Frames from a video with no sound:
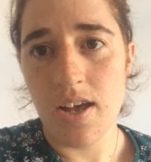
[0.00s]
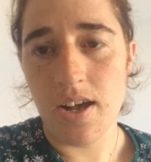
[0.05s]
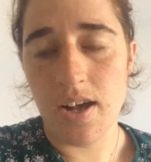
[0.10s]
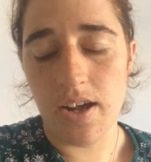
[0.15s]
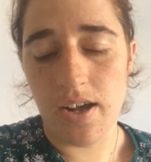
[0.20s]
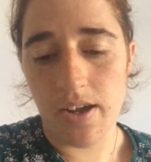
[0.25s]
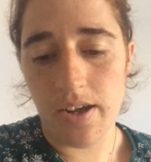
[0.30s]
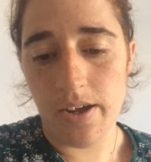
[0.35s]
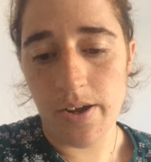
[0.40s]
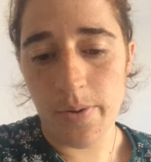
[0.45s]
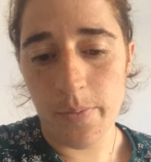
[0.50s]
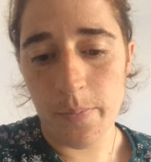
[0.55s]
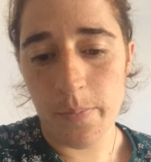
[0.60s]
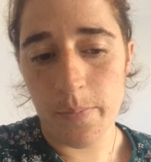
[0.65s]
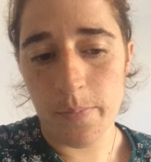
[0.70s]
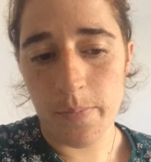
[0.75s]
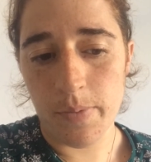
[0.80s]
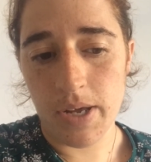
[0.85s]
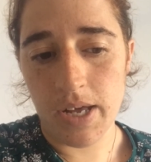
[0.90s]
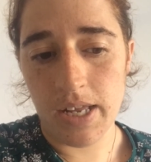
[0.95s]

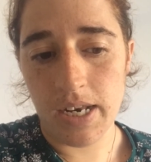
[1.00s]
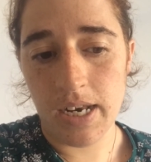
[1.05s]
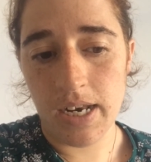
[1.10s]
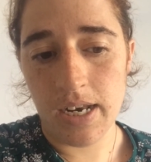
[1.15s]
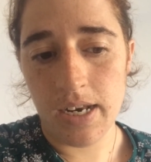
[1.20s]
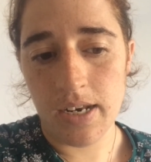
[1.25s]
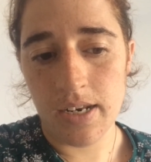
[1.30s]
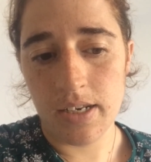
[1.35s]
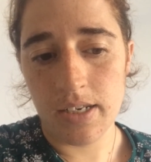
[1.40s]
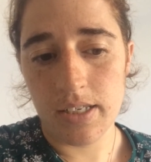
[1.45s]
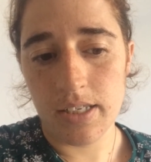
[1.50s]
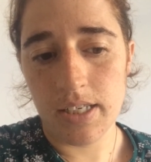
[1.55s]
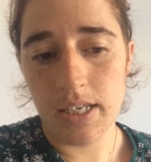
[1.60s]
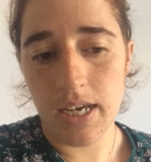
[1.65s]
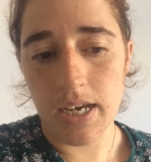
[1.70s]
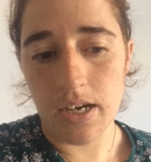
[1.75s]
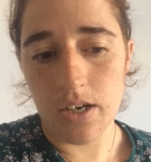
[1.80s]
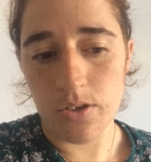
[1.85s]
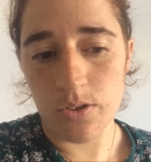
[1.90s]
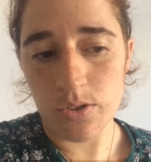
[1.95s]
And
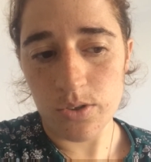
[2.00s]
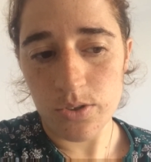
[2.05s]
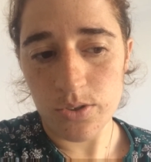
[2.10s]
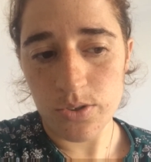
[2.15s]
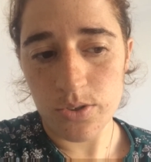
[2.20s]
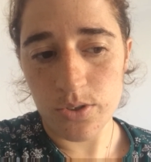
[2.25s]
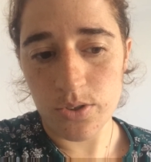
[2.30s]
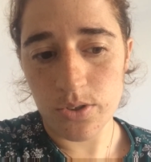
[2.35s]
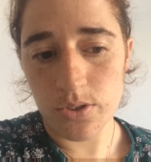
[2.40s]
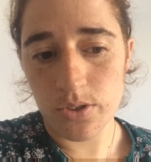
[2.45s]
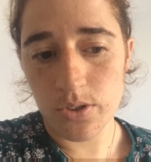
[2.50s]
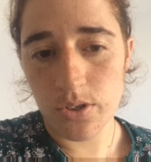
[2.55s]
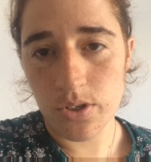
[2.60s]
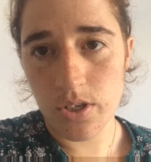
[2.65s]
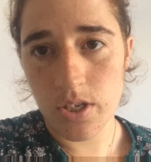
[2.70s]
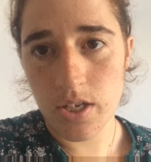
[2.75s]
yeah, also